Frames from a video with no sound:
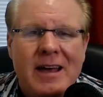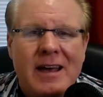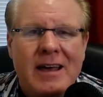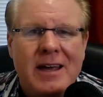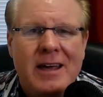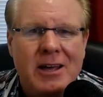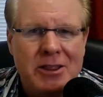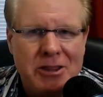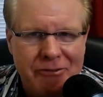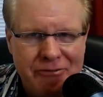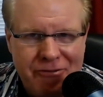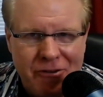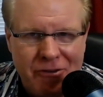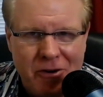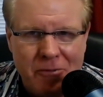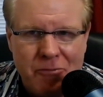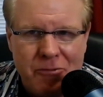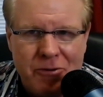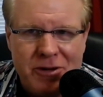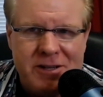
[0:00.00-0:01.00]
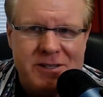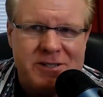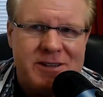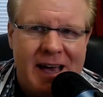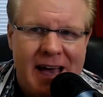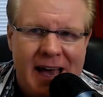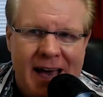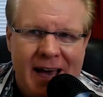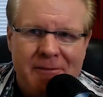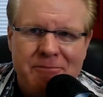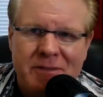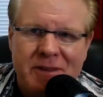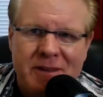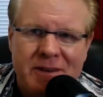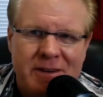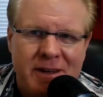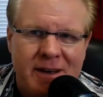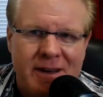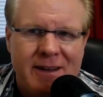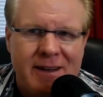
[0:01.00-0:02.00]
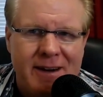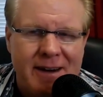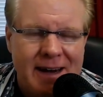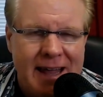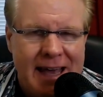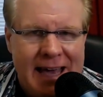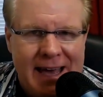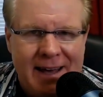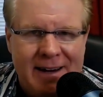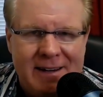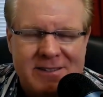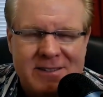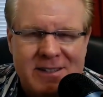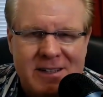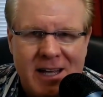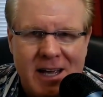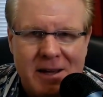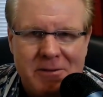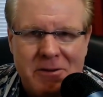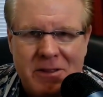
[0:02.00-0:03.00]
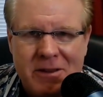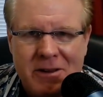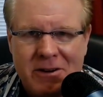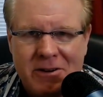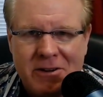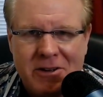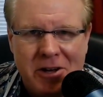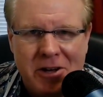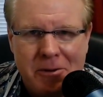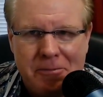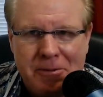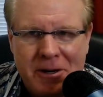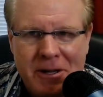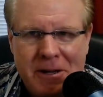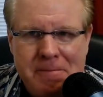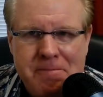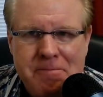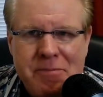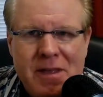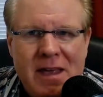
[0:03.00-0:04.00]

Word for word: in the firm where he's at. Duckett Ladd is the name of their company.